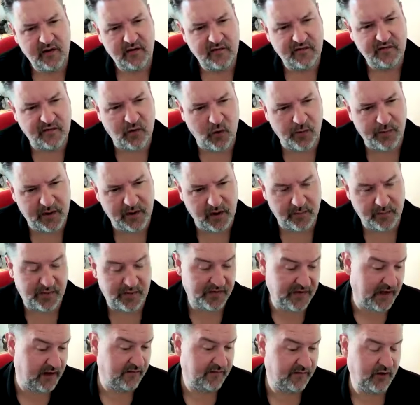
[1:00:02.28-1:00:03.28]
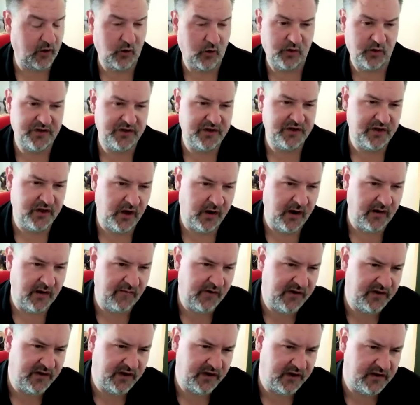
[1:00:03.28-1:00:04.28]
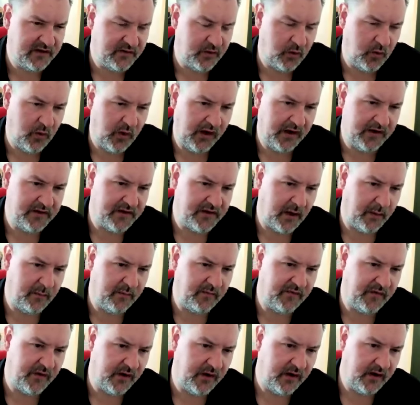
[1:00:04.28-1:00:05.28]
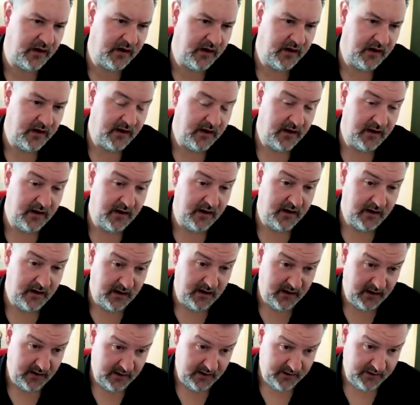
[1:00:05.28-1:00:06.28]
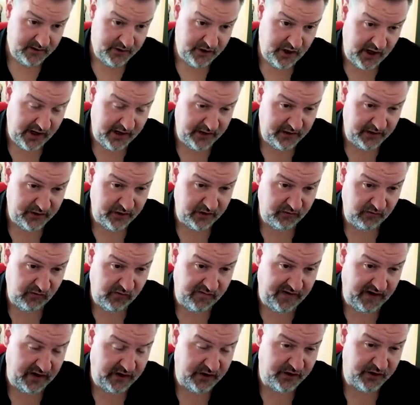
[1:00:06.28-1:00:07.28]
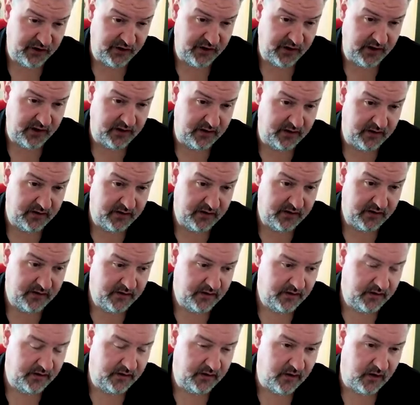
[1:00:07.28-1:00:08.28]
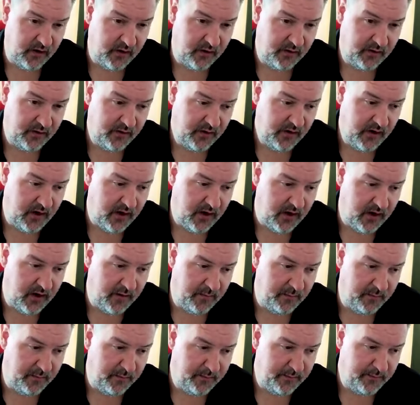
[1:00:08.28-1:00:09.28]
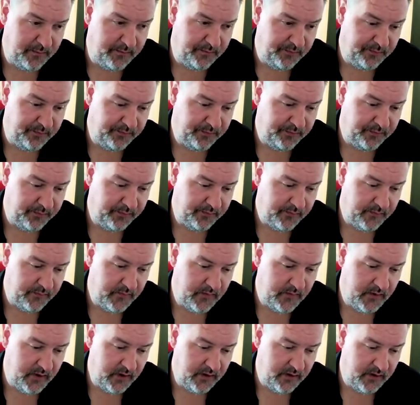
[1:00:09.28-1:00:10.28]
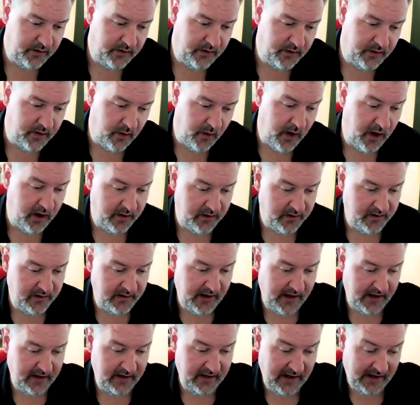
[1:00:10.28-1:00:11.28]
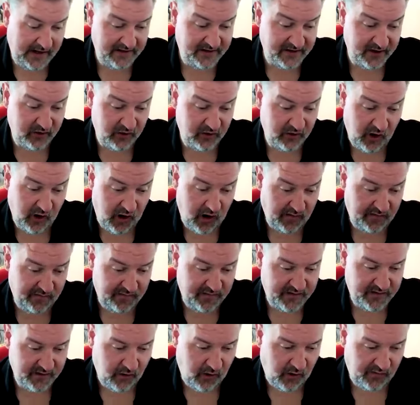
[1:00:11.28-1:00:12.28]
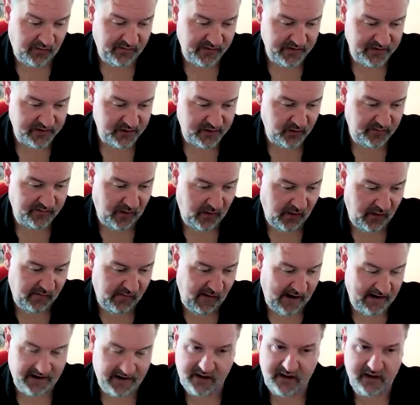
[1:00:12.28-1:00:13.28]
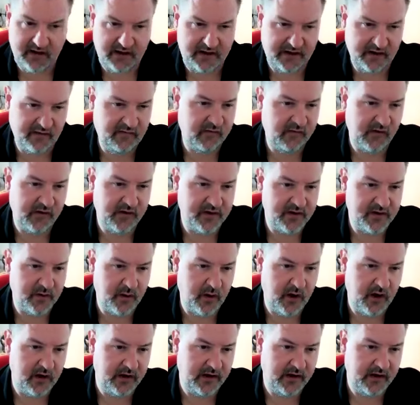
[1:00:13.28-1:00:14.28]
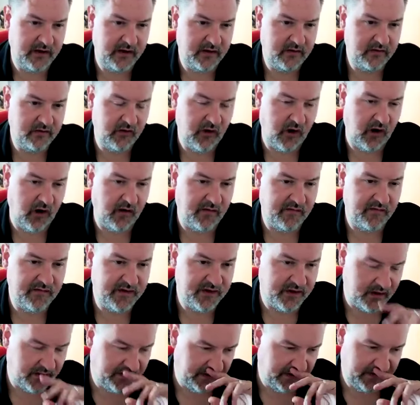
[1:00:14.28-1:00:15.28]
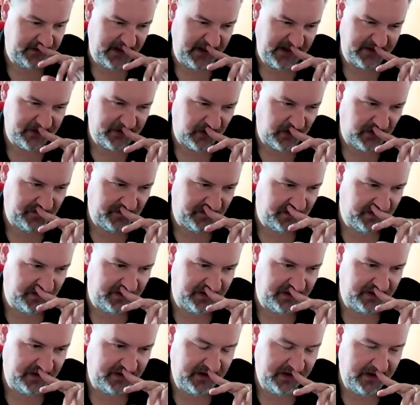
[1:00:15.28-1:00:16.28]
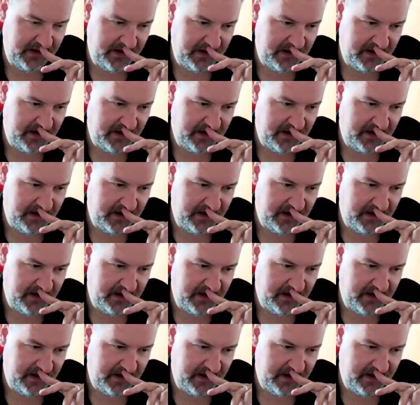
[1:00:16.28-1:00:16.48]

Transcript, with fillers: formula. But then of course you know everything is always up for change and revision and you know um, you know, uh, later drafts are often sort of very radically different to early drafts, and I think that's often